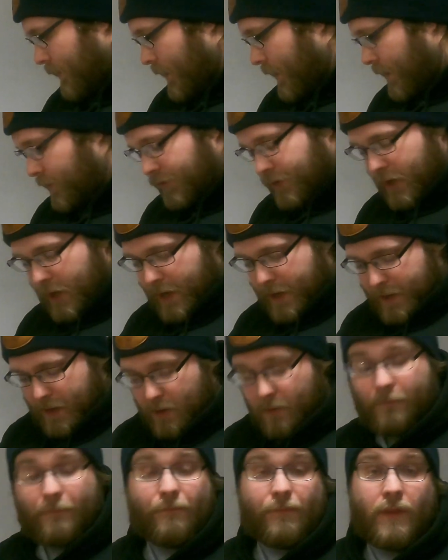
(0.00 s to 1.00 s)
I'll try it
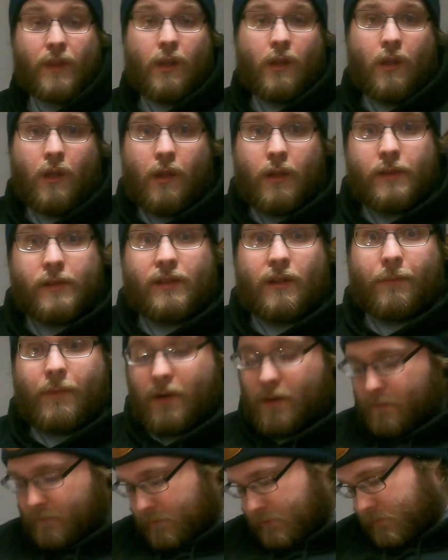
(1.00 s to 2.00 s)
out. Something I